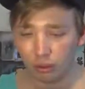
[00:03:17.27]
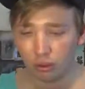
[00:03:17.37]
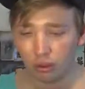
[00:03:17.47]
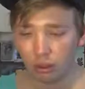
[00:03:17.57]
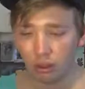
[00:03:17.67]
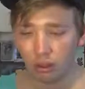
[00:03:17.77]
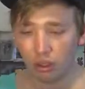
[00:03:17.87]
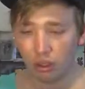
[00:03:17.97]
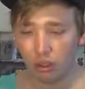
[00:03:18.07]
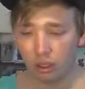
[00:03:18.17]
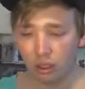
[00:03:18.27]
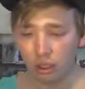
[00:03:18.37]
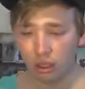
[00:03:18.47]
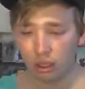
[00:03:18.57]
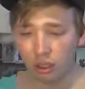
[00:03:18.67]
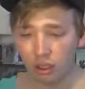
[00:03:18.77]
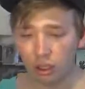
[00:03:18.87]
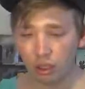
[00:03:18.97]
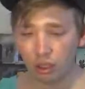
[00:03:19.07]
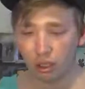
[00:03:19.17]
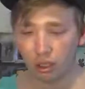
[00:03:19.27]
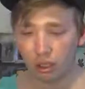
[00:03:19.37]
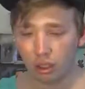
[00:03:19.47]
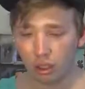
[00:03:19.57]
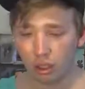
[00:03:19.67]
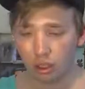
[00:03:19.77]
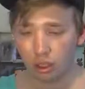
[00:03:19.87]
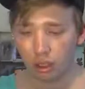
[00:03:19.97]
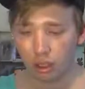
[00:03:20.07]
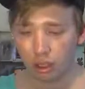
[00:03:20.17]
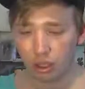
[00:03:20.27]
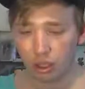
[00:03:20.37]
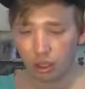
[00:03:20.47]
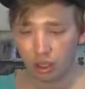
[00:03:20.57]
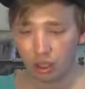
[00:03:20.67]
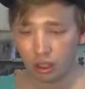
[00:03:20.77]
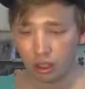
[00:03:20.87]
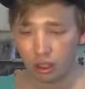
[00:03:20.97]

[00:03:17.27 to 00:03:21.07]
Nothing is said.